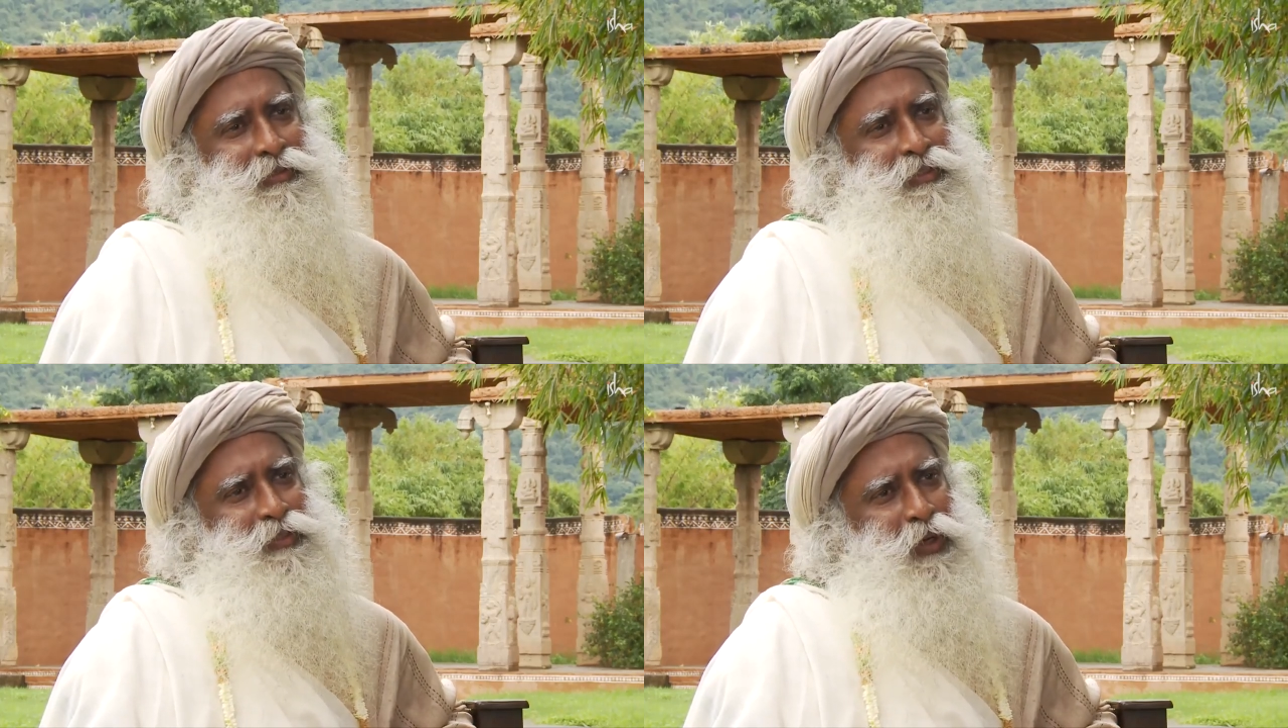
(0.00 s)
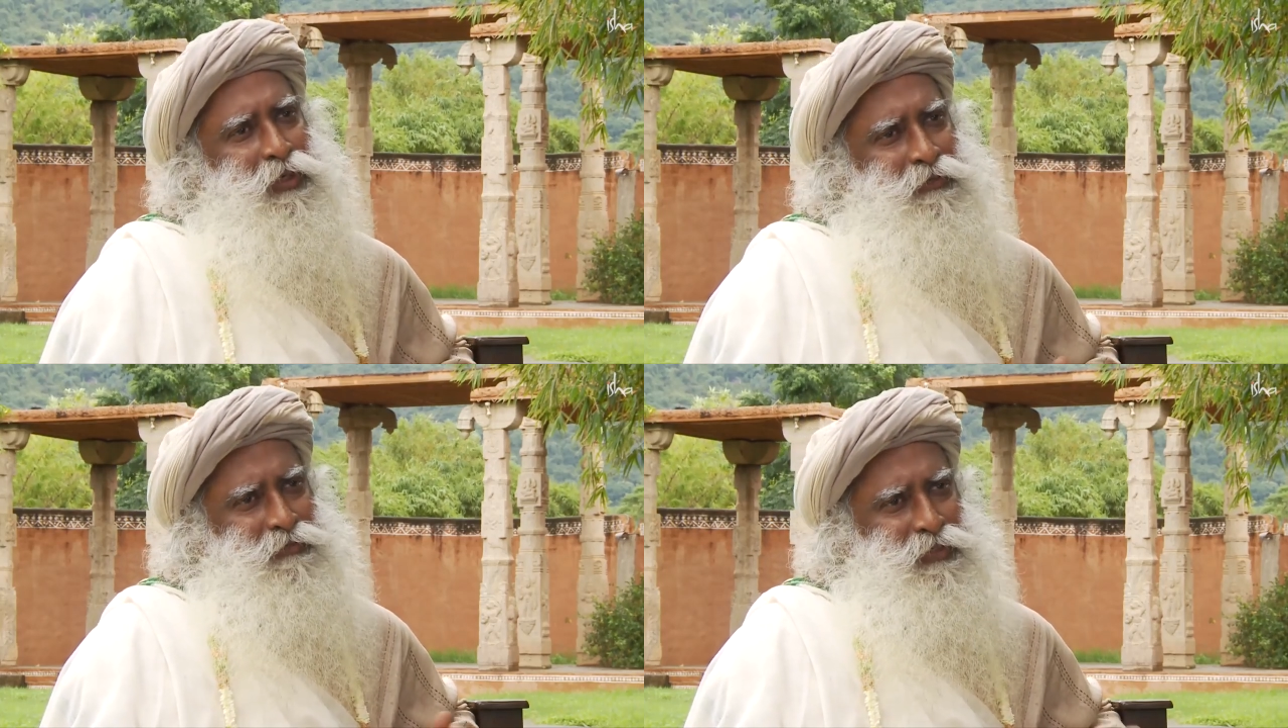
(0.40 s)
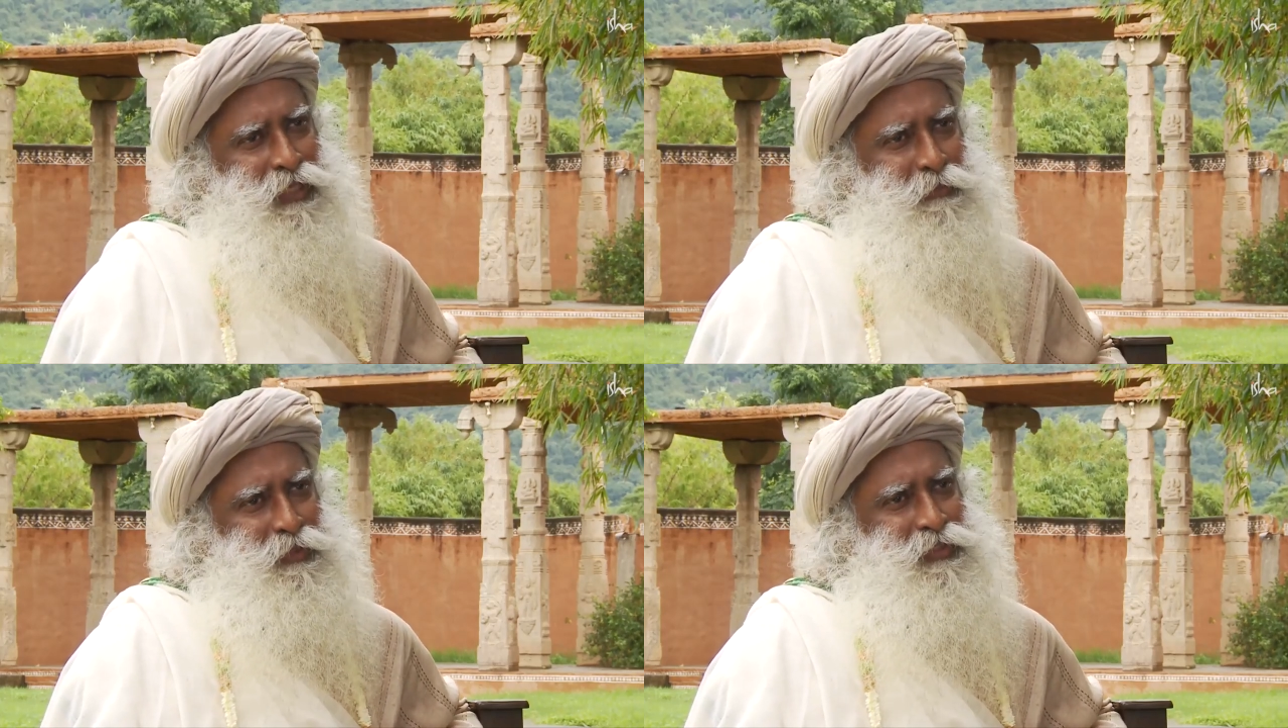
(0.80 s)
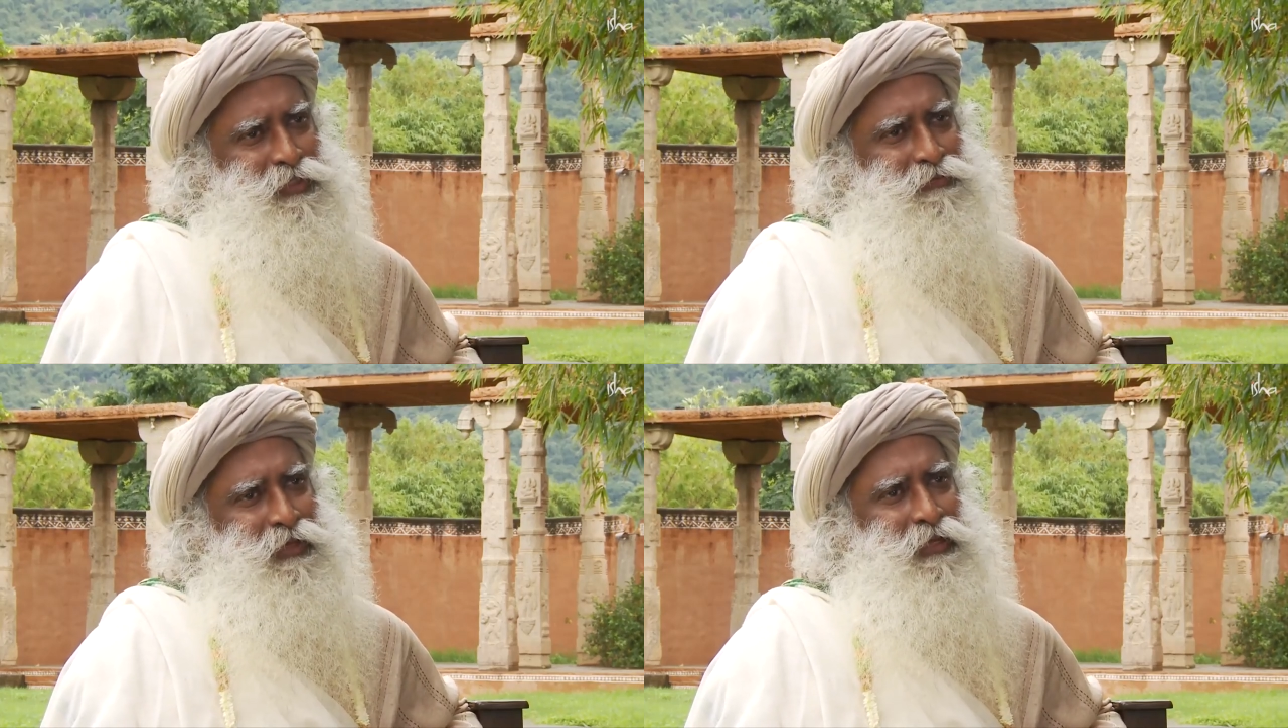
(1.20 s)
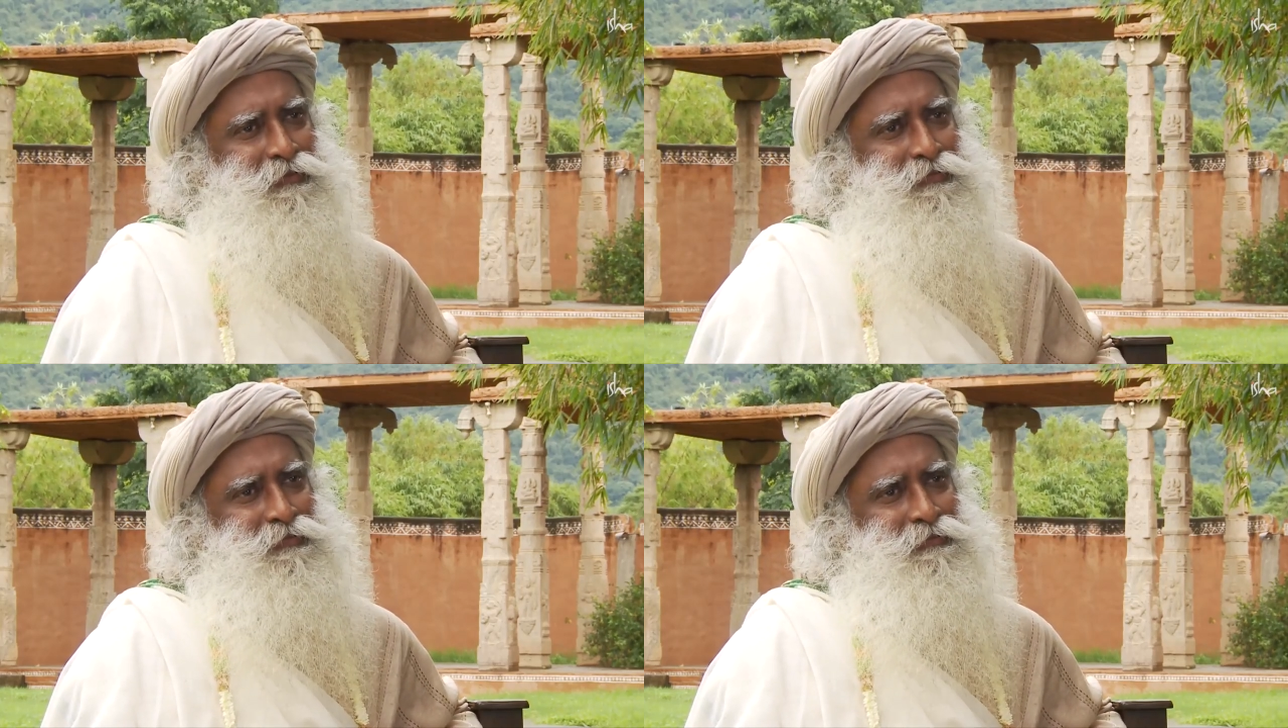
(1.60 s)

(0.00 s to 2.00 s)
These are all different dimensions of life.